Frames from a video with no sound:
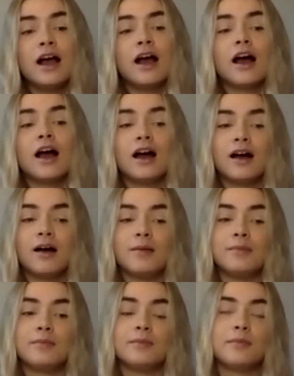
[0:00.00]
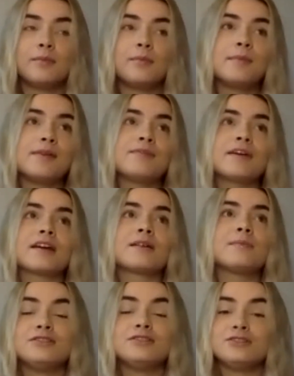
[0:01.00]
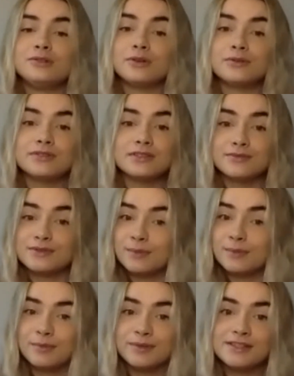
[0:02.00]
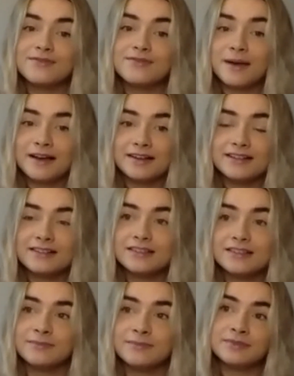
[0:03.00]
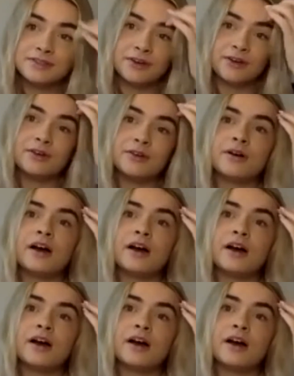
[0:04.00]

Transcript: may recommend you doses of supplements for magnesium. So